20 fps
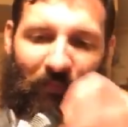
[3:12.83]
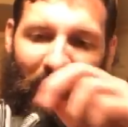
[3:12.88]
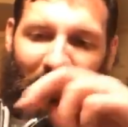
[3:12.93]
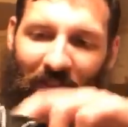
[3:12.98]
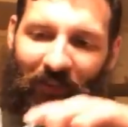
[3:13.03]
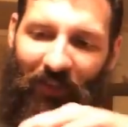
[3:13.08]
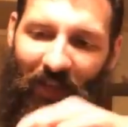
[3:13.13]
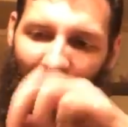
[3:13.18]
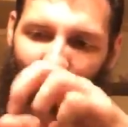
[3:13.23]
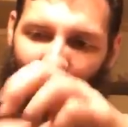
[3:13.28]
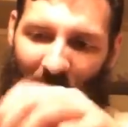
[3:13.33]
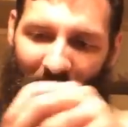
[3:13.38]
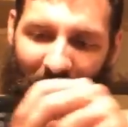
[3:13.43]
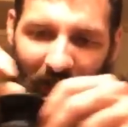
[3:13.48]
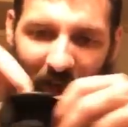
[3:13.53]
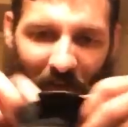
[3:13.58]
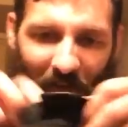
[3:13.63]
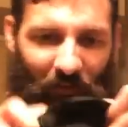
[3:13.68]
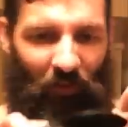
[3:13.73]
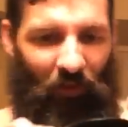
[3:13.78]
Lined with
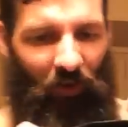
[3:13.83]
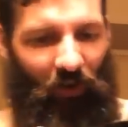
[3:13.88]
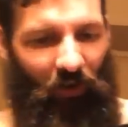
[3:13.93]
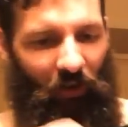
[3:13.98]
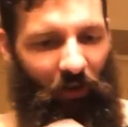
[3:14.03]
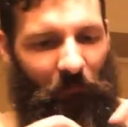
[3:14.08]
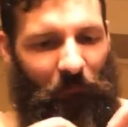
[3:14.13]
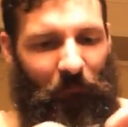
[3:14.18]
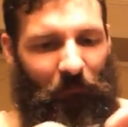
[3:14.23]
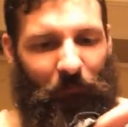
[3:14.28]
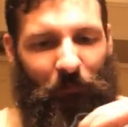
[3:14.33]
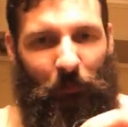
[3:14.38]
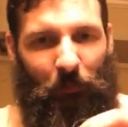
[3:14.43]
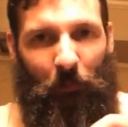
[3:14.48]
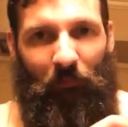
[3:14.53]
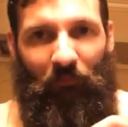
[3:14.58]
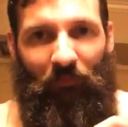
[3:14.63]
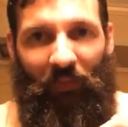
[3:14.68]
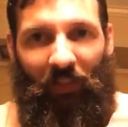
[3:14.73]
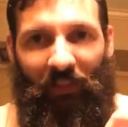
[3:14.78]
Kevlar.
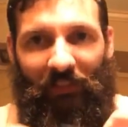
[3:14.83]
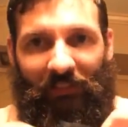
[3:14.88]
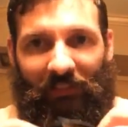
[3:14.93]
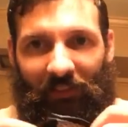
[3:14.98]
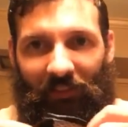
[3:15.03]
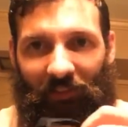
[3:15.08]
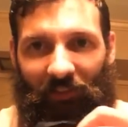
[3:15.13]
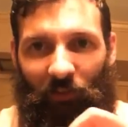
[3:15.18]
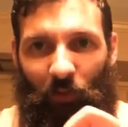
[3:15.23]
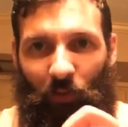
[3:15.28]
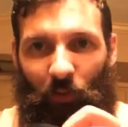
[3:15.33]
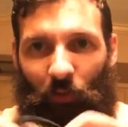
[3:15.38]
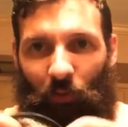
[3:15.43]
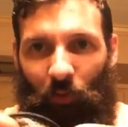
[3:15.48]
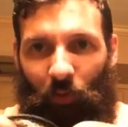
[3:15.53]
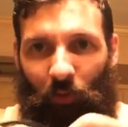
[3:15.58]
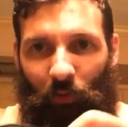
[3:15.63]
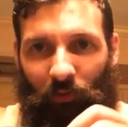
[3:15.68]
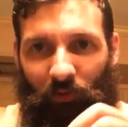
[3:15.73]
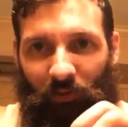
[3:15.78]
It's got this cool
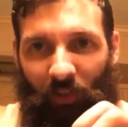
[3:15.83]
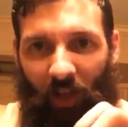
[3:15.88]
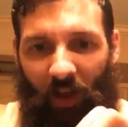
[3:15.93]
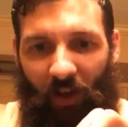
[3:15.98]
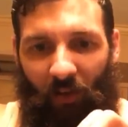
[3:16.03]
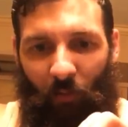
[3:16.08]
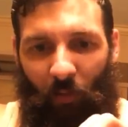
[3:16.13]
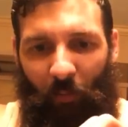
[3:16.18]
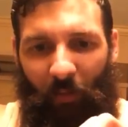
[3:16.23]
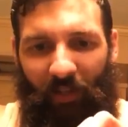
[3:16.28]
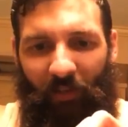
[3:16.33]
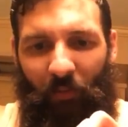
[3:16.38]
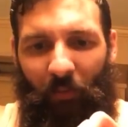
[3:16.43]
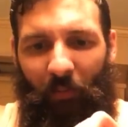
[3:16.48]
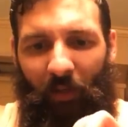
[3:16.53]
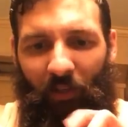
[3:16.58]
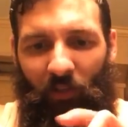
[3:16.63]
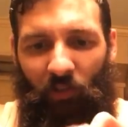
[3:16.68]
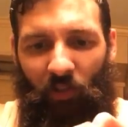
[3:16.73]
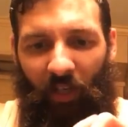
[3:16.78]
little stuff. We
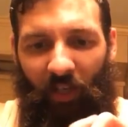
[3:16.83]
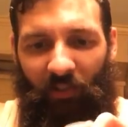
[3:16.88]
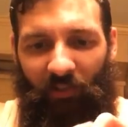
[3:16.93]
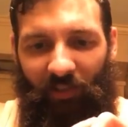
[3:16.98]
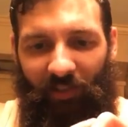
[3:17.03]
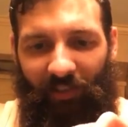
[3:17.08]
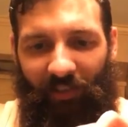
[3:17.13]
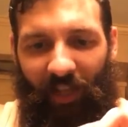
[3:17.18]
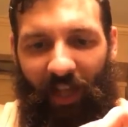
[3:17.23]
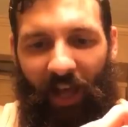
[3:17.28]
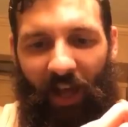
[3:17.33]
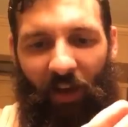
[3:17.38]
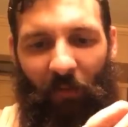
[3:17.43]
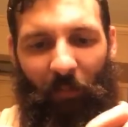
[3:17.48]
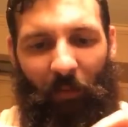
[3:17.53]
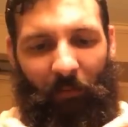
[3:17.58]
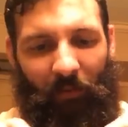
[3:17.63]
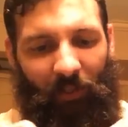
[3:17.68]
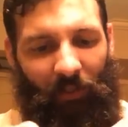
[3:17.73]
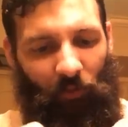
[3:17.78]
might change this out.
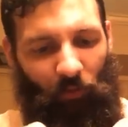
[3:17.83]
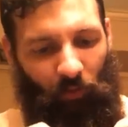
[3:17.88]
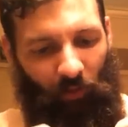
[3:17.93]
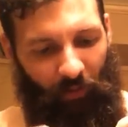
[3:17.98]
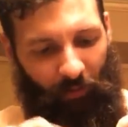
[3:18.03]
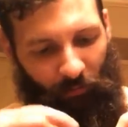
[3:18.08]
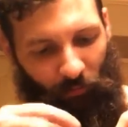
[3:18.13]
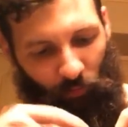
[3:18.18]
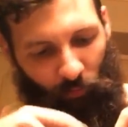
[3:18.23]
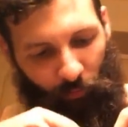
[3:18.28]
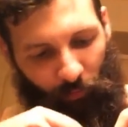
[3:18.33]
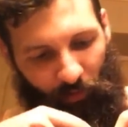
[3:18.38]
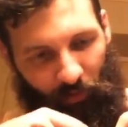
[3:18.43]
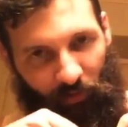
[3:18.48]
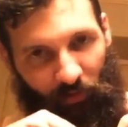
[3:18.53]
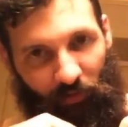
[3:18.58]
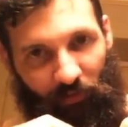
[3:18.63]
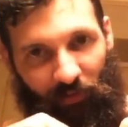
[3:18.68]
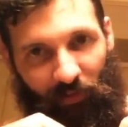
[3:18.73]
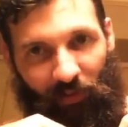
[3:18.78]
Maybe get little
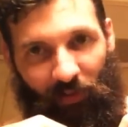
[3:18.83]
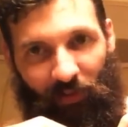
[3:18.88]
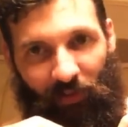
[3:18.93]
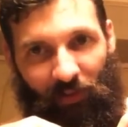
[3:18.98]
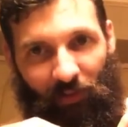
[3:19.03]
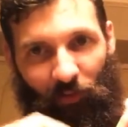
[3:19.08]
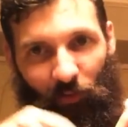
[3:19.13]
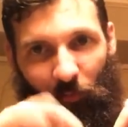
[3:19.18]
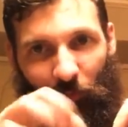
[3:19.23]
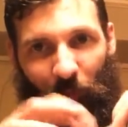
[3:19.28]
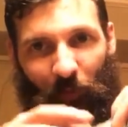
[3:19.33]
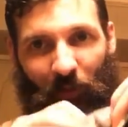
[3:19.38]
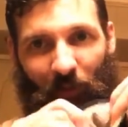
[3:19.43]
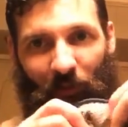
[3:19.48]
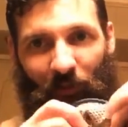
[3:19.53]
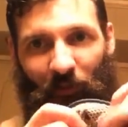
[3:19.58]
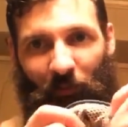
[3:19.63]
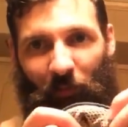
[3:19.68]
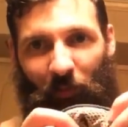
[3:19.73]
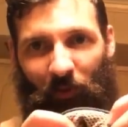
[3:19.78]
beards
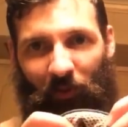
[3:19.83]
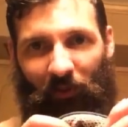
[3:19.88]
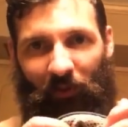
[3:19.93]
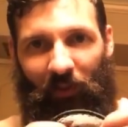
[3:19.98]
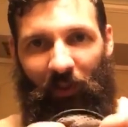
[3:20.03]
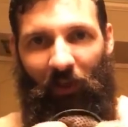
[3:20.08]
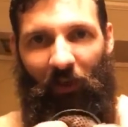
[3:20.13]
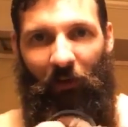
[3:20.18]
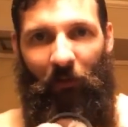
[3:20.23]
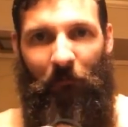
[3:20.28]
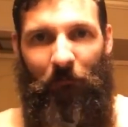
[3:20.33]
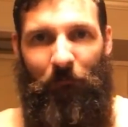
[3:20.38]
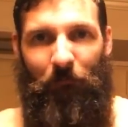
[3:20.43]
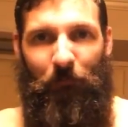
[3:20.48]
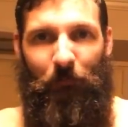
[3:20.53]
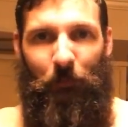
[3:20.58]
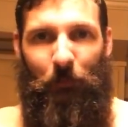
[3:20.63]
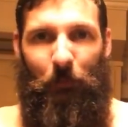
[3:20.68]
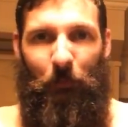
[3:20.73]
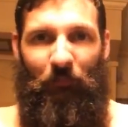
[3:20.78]
put in there.
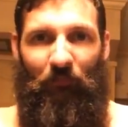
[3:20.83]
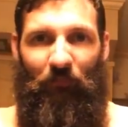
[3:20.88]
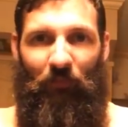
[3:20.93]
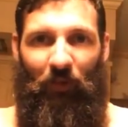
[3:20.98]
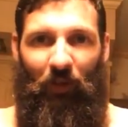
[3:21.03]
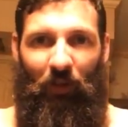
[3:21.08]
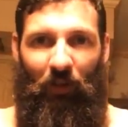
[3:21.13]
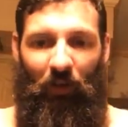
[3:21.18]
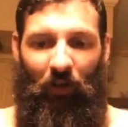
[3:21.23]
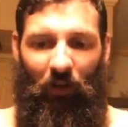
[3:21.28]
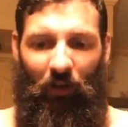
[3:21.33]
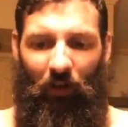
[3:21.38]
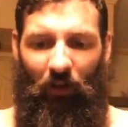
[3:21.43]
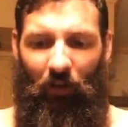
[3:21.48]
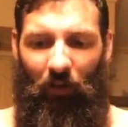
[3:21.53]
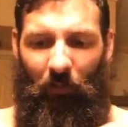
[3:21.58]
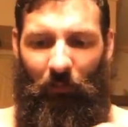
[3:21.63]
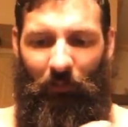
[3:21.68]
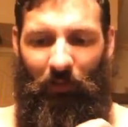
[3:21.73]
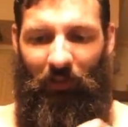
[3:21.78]

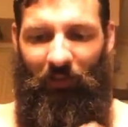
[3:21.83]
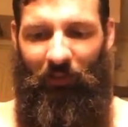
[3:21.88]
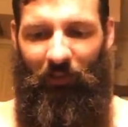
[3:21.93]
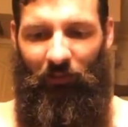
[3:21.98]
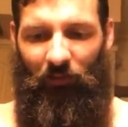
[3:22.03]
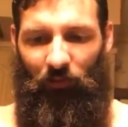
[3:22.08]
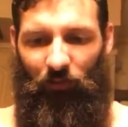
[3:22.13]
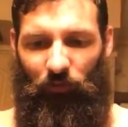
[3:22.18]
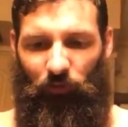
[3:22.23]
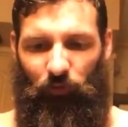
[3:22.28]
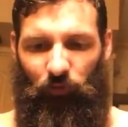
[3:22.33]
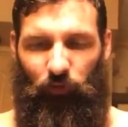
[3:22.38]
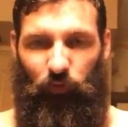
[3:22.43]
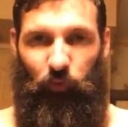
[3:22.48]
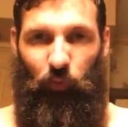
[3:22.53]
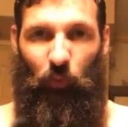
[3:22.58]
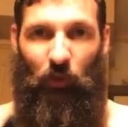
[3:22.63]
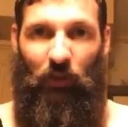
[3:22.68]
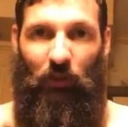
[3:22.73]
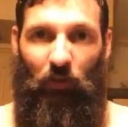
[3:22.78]
These things are
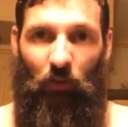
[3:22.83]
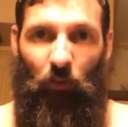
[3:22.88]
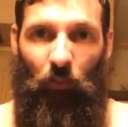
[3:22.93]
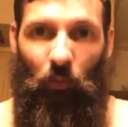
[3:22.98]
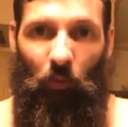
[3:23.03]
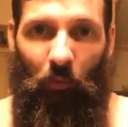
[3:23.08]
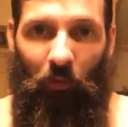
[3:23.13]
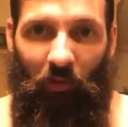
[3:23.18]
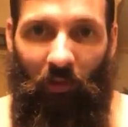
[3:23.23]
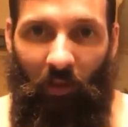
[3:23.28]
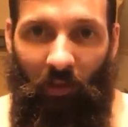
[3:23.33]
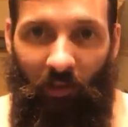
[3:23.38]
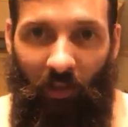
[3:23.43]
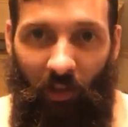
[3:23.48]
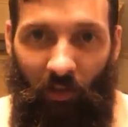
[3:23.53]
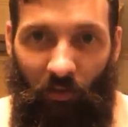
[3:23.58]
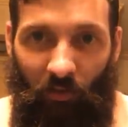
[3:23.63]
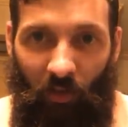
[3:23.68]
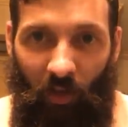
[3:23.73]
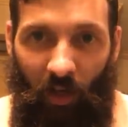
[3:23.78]
sweet. What do we say?
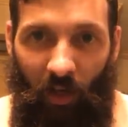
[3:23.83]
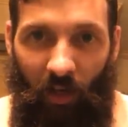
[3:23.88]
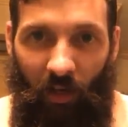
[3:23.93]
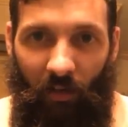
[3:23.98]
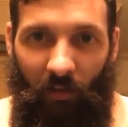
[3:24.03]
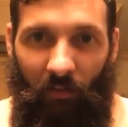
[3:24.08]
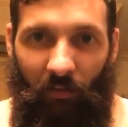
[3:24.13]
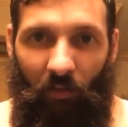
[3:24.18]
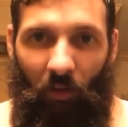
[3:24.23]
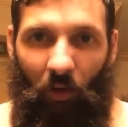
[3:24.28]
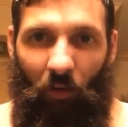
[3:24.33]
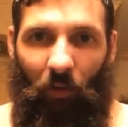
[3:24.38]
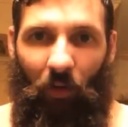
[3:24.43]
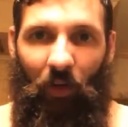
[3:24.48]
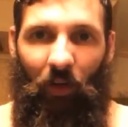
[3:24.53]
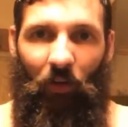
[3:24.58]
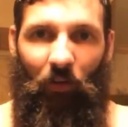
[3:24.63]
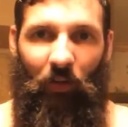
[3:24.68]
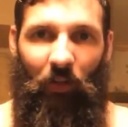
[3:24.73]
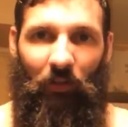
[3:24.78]
Test drive. All right,
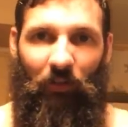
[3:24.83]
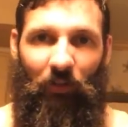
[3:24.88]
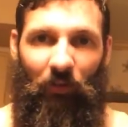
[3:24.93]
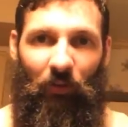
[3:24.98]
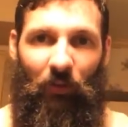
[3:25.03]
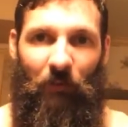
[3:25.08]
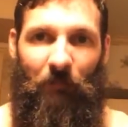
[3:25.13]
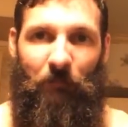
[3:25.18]
I'll get to it.